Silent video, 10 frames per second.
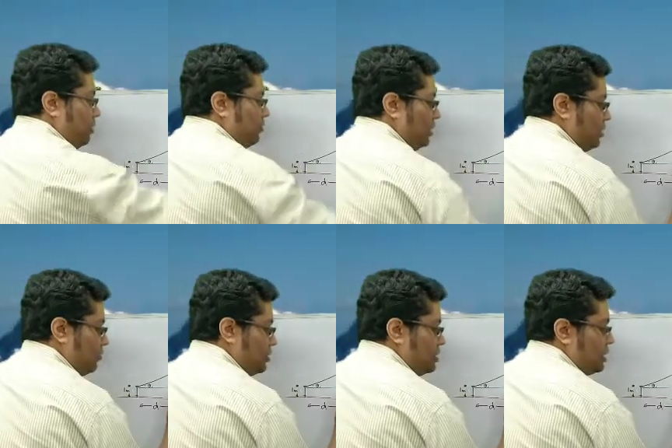of the
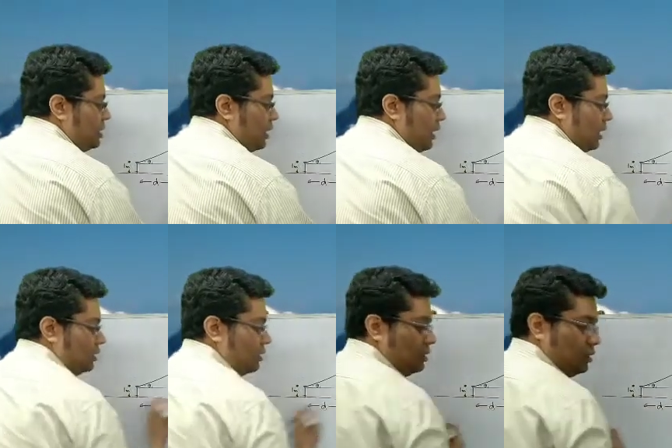Everest
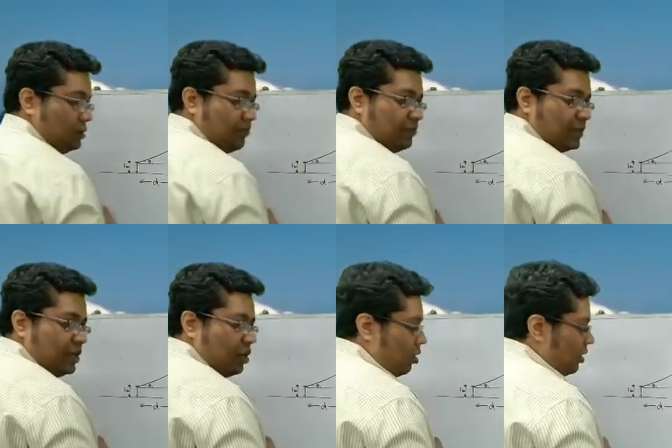and the
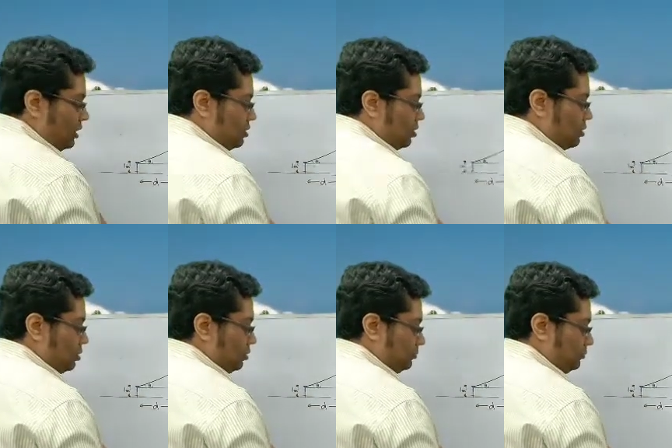
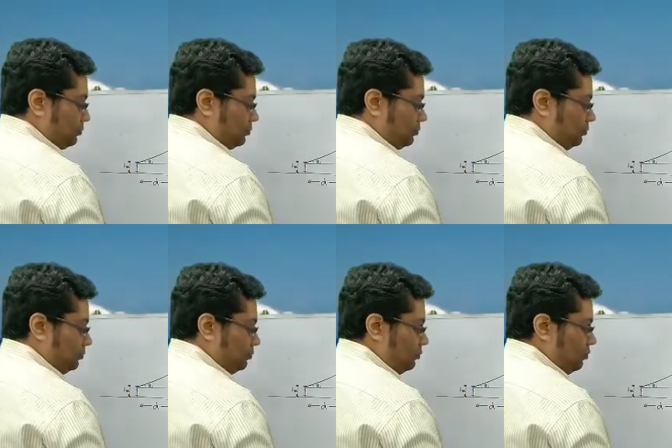horizontal.
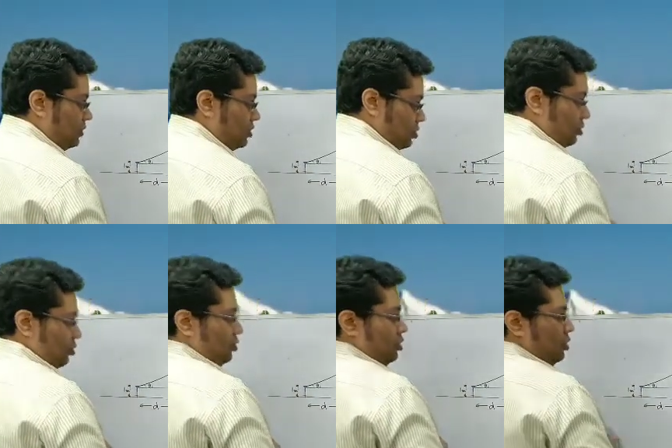
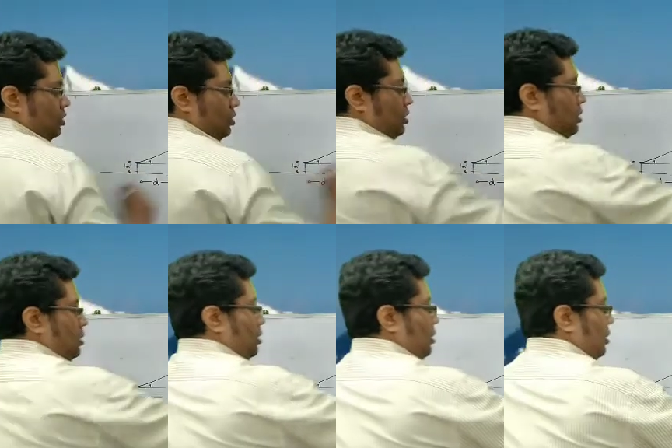So
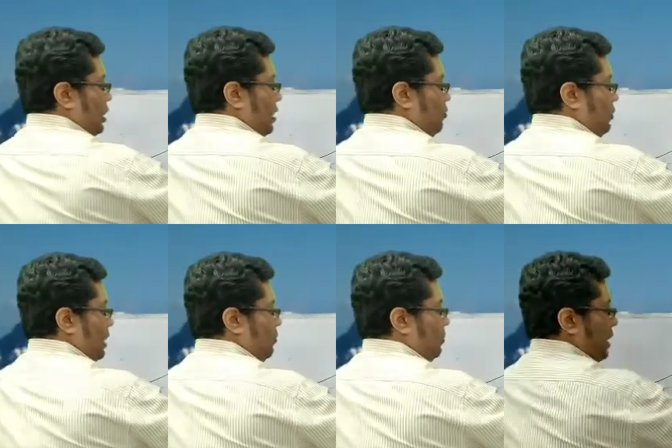now we
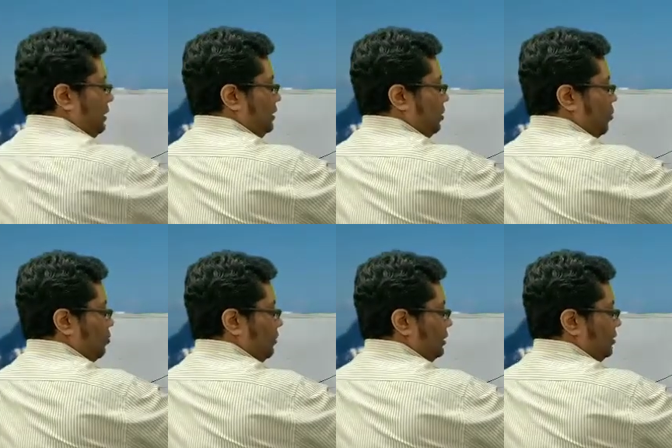apply
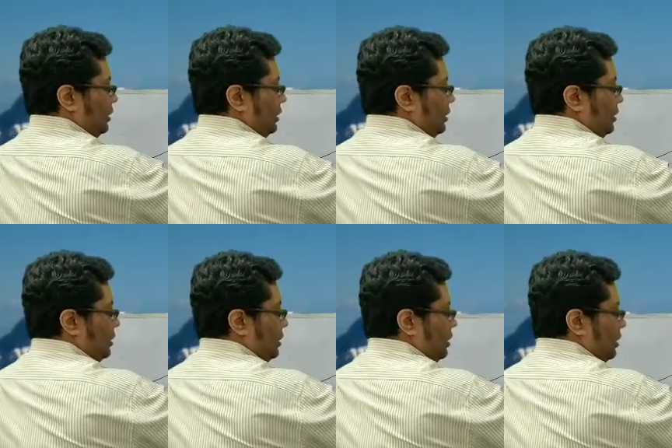trigonometry.
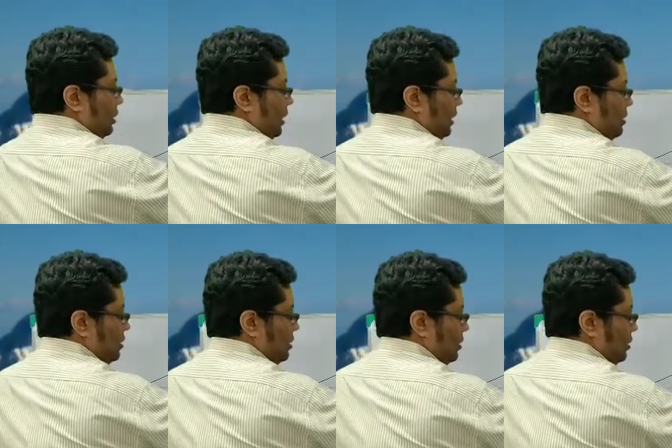
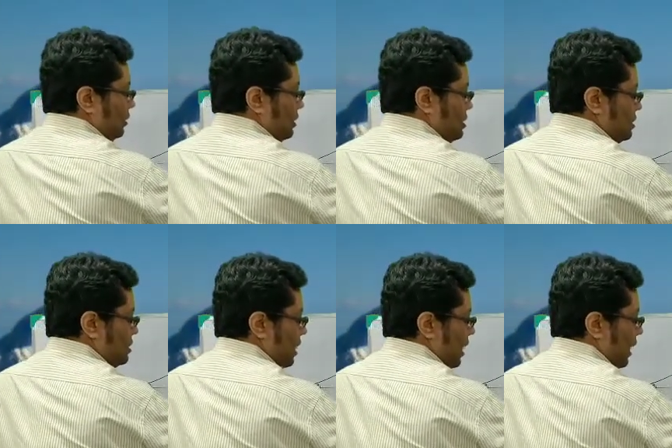Let
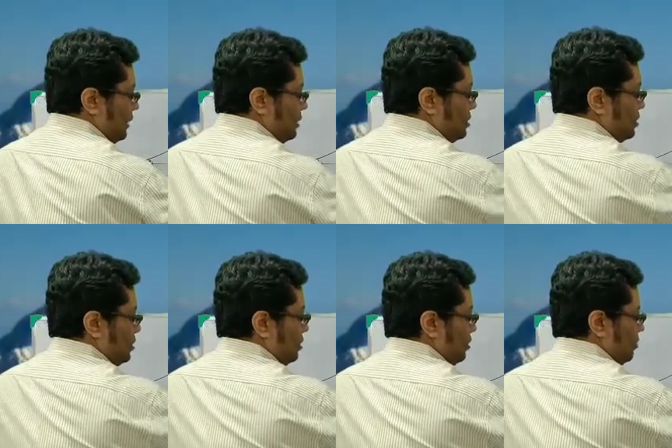this height
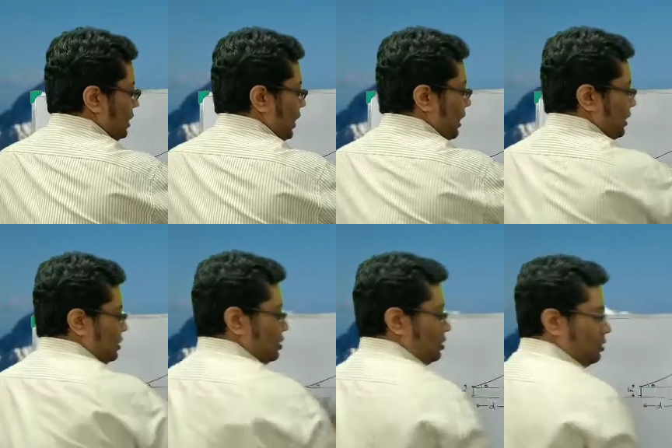be
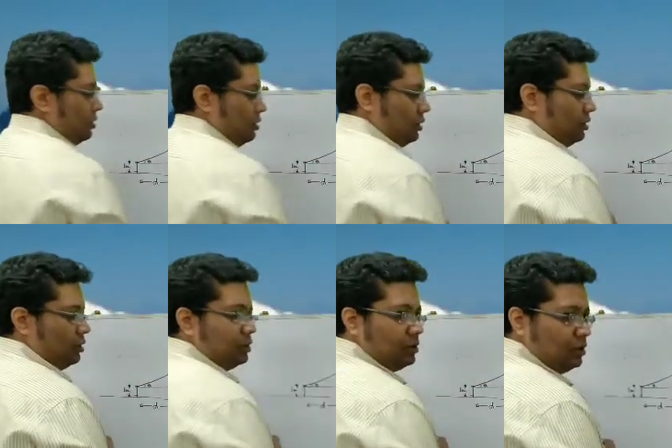h.
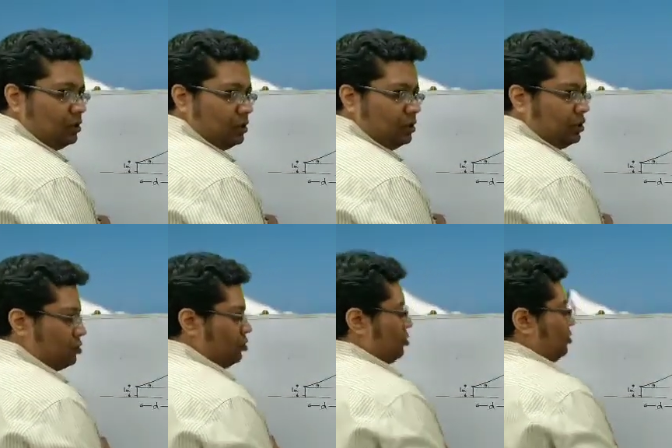
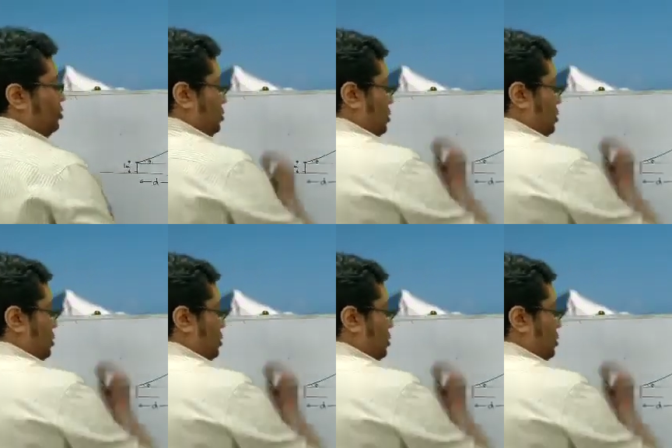So